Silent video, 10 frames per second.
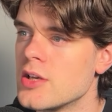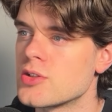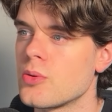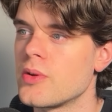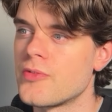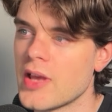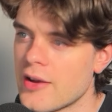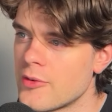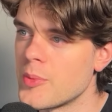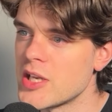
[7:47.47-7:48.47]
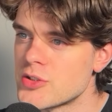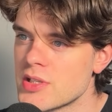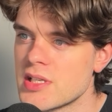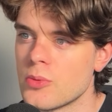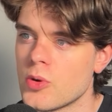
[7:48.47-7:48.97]
So if we have a
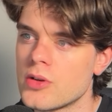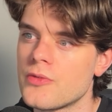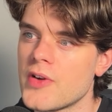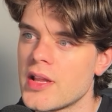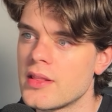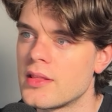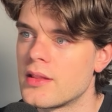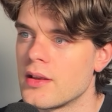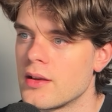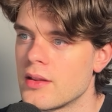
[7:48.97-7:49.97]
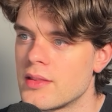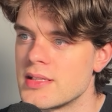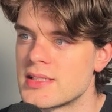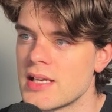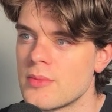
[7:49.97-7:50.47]
matrix and want to find
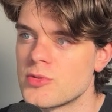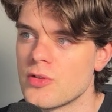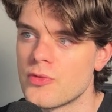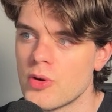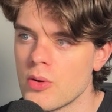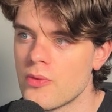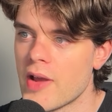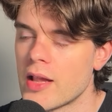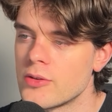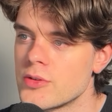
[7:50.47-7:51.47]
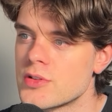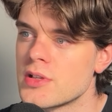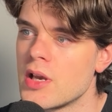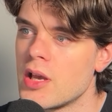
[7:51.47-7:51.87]
the sums of row values,